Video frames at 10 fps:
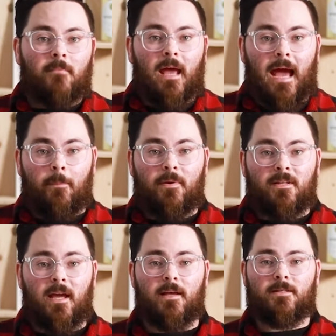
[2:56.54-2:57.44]
Happy
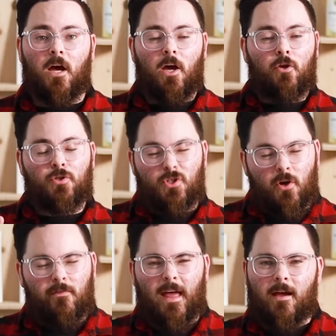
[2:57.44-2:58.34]
days. You
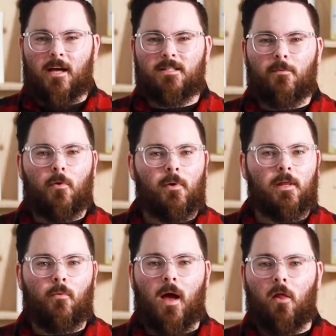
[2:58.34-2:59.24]
served that customer
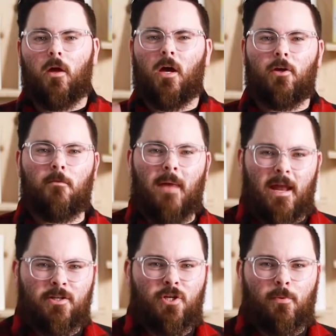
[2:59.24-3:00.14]
really well. You
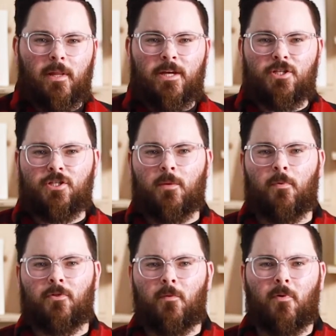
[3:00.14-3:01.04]
manage your relationship with your